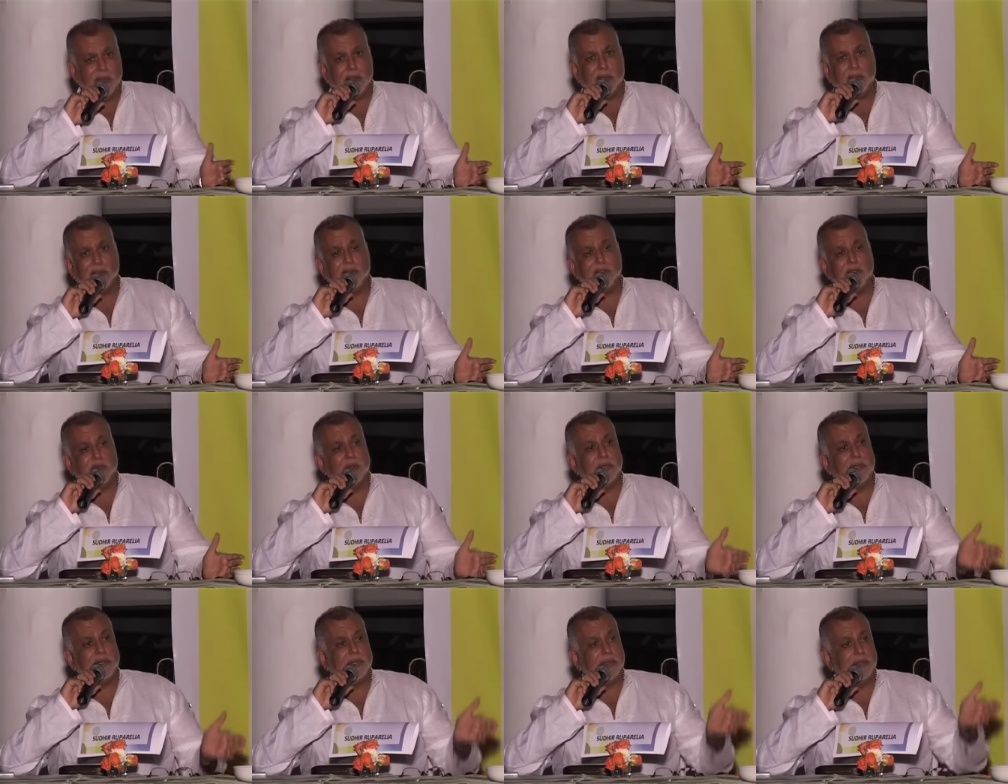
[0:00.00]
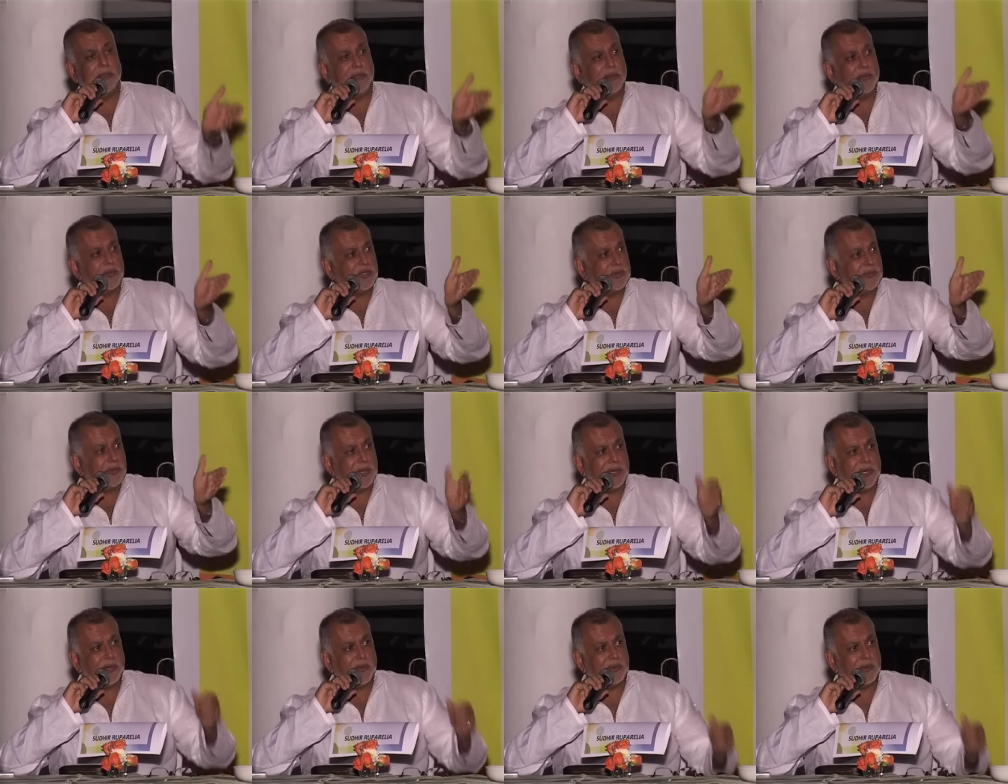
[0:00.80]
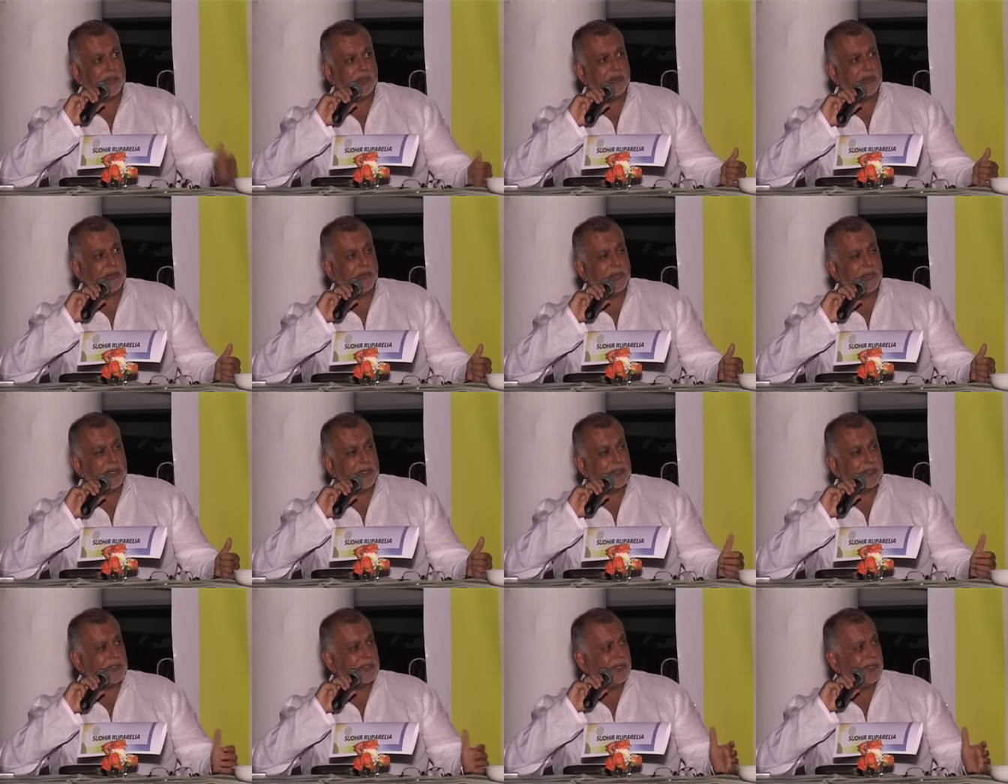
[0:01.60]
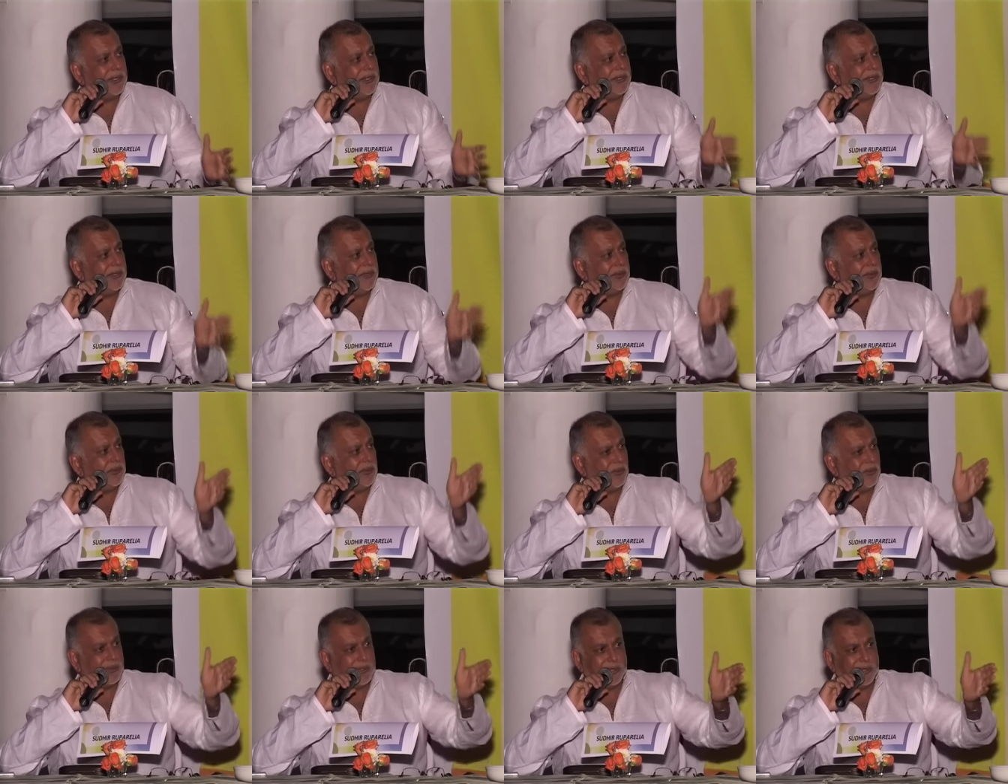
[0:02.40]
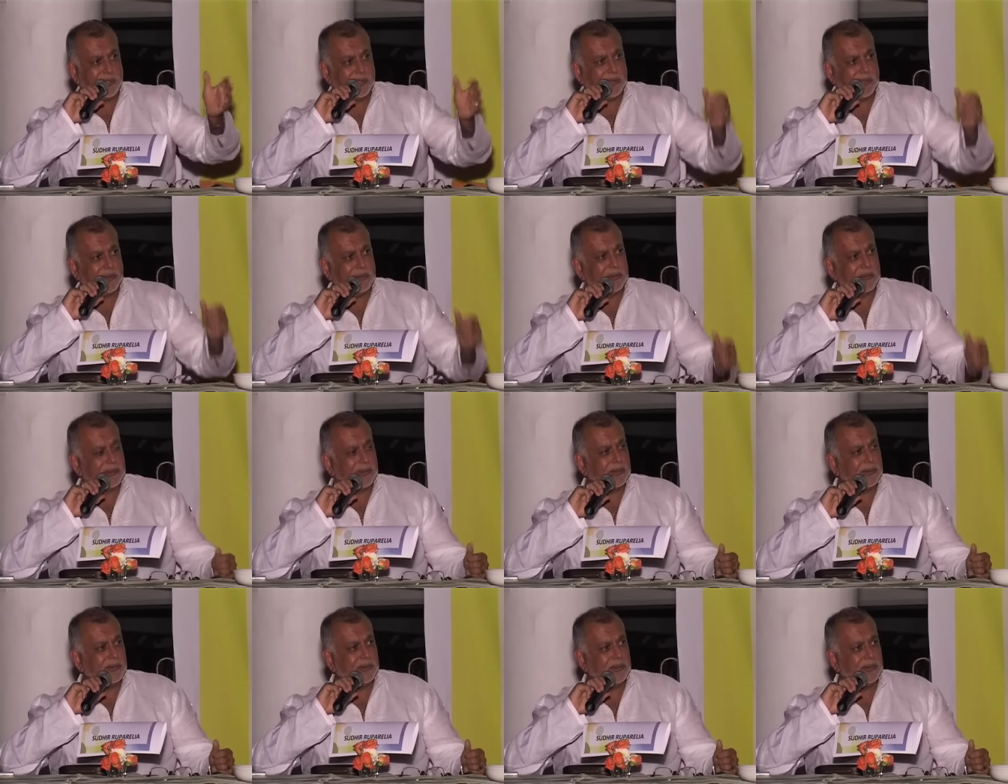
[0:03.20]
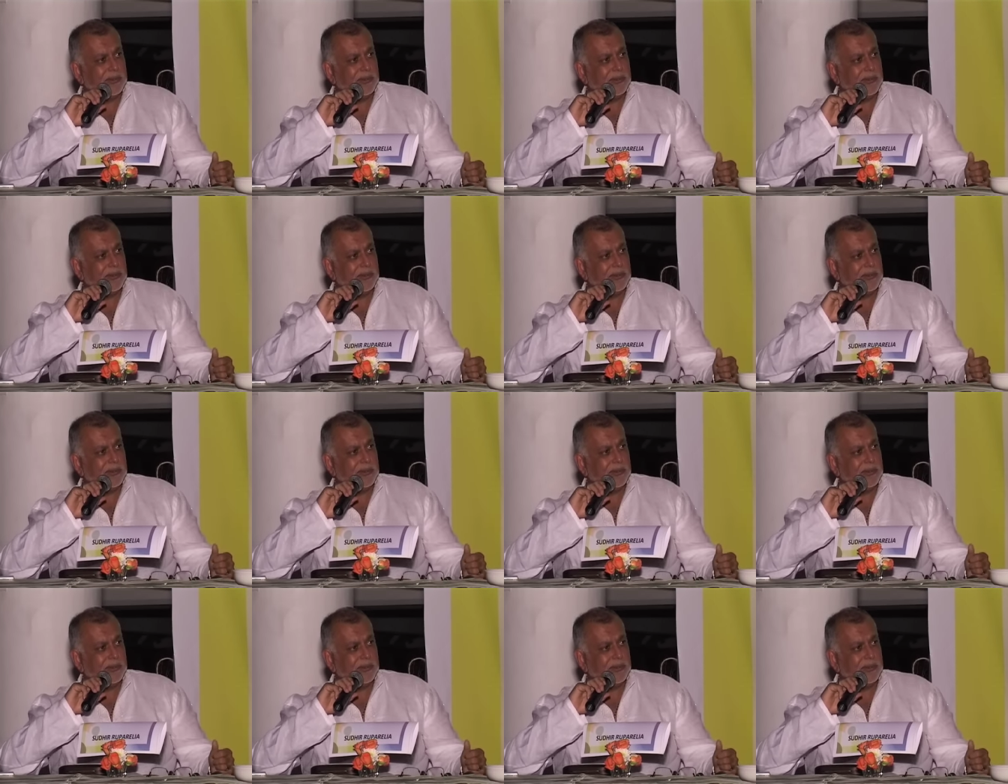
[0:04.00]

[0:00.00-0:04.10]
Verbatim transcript: Eventually, we spread out into real estate, into hotels.